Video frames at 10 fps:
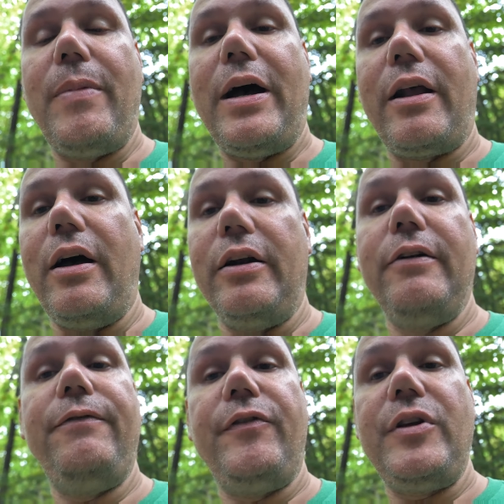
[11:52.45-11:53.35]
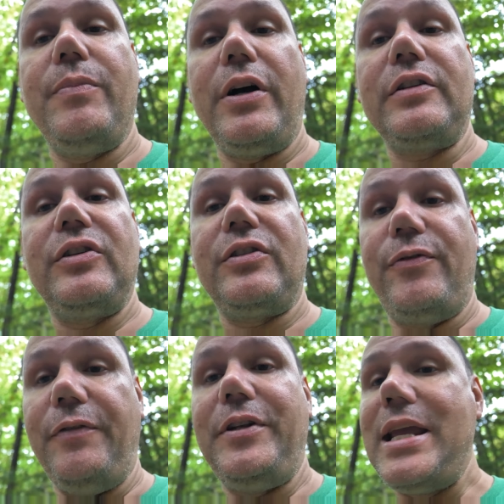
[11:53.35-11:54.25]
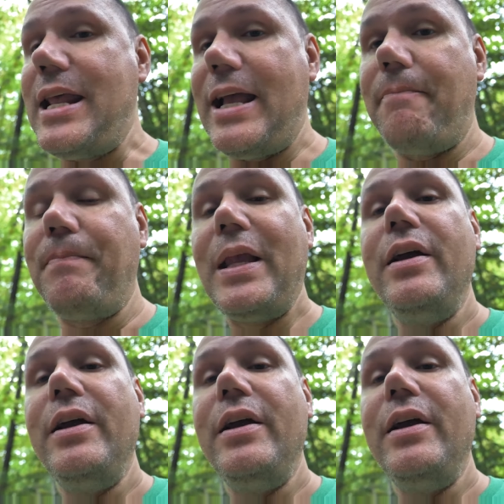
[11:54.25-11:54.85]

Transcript: about 150 bucks. It's 15 amp.